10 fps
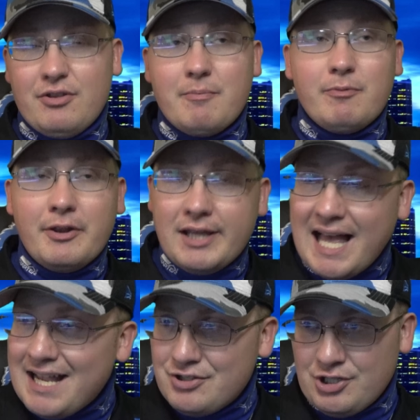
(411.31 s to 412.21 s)
The
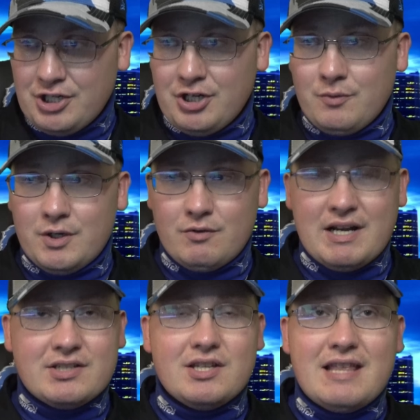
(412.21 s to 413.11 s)
Lions are going to
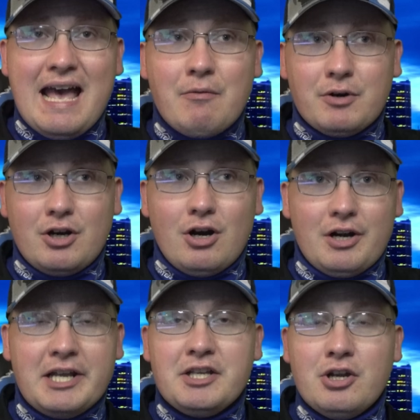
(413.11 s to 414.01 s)
regress in that regard.
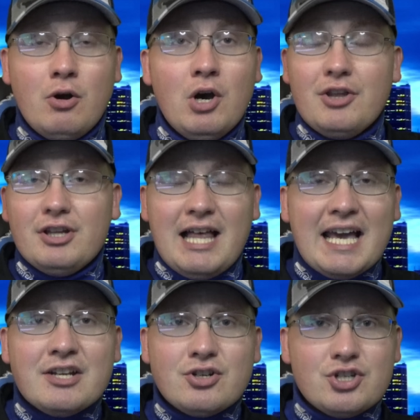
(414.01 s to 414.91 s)
And, the
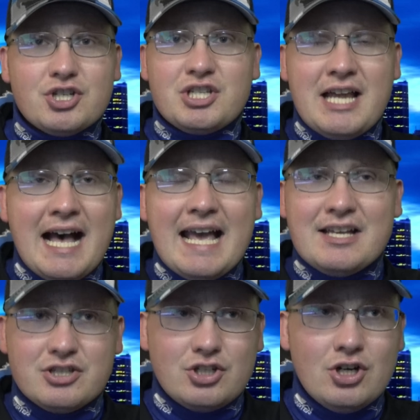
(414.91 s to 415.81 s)
Lions are just not
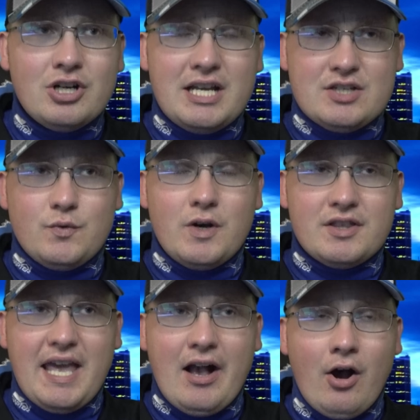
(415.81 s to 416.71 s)
as good as what
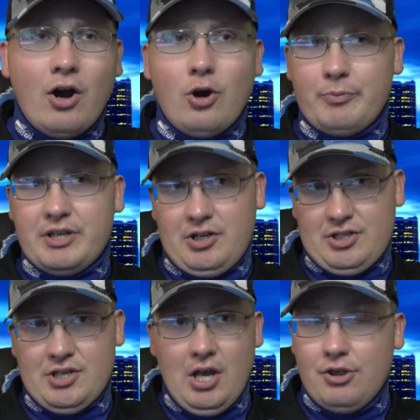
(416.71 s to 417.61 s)
they are
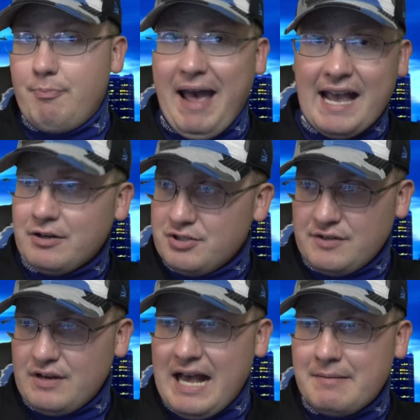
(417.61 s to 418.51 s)
because the Packers
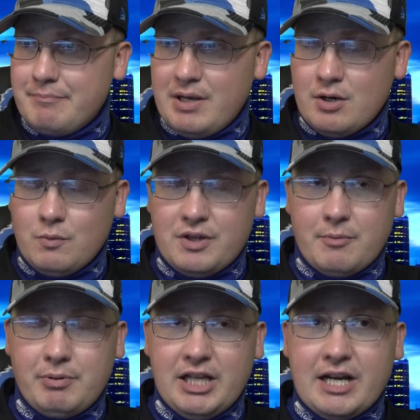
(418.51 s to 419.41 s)
have gotten better with a
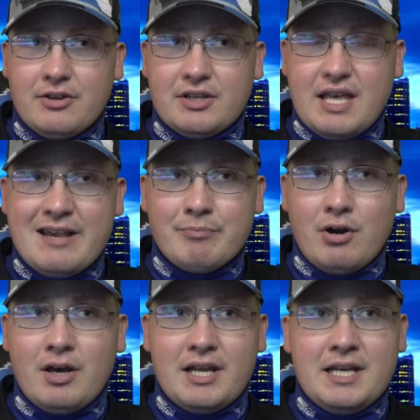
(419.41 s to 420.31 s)
player that they
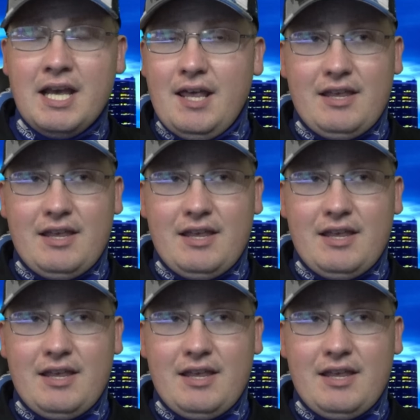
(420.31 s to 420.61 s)
brought in.